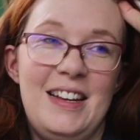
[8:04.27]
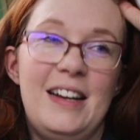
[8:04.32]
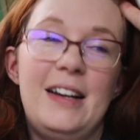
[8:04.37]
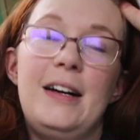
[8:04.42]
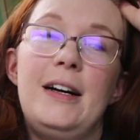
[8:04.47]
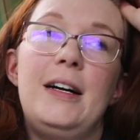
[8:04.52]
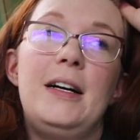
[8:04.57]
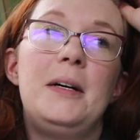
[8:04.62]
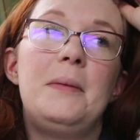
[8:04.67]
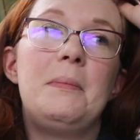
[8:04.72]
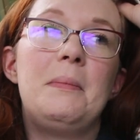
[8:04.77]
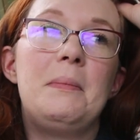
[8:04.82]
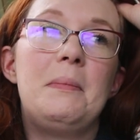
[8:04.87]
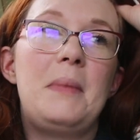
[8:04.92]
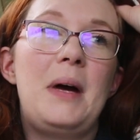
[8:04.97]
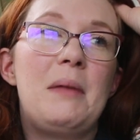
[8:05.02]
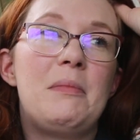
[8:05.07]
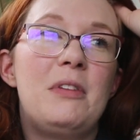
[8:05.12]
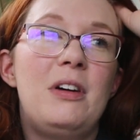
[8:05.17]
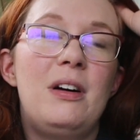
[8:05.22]

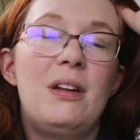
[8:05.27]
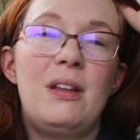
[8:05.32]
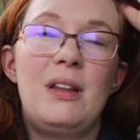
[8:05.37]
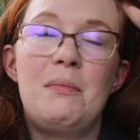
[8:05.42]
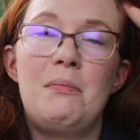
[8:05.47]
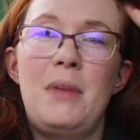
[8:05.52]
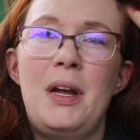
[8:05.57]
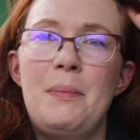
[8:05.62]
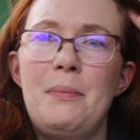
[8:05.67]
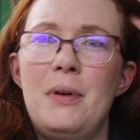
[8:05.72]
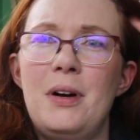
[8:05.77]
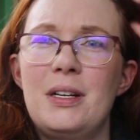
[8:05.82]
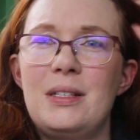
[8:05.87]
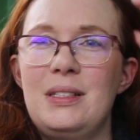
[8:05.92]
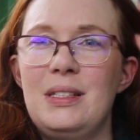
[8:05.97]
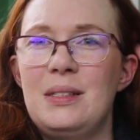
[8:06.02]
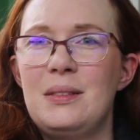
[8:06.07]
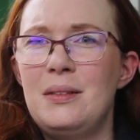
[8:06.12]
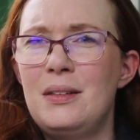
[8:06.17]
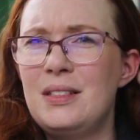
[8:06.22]
I'm calling them my
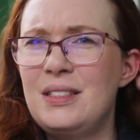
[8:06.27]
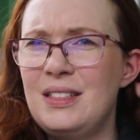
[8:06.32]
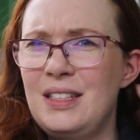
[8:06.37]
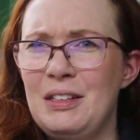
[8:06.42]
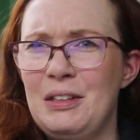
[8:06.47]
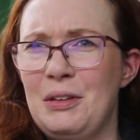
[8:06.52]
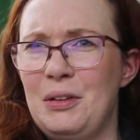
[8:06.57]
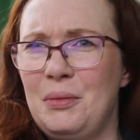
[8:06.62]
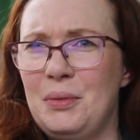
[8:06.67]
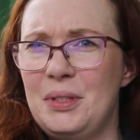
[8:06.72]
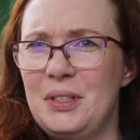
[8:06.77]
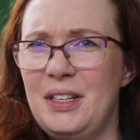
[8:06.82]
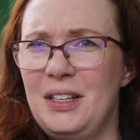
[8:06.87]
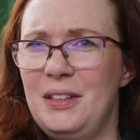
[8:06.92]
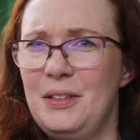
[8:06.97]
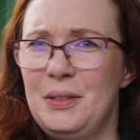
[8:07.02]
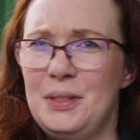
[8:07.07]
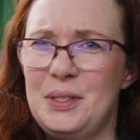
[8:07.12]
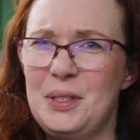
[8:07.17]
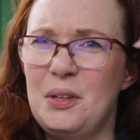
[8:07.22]
boxy socks. I don't know what
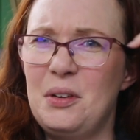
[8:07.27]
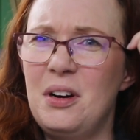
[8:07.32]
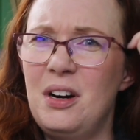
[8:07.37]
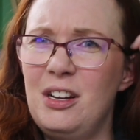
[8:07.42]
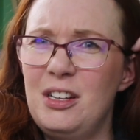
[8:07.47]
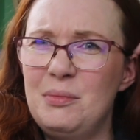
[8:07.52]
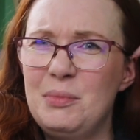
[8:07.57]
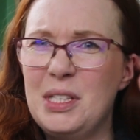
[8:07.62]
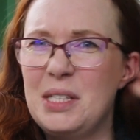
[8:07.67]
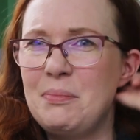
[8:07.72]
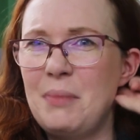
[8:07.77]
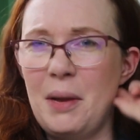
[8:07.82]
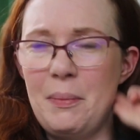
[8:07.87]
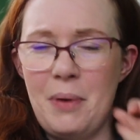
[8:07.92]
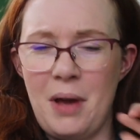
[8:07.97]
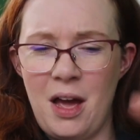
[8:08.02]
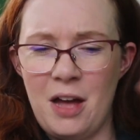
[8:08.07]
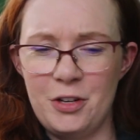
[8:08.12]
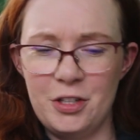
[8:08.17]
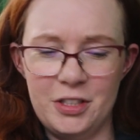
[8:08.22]
else to call them. It's my
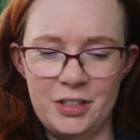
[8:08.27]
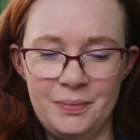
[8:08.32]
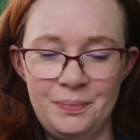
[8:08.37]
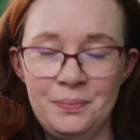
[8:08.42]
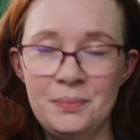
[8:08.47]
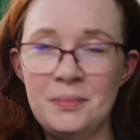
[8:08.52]
pattern.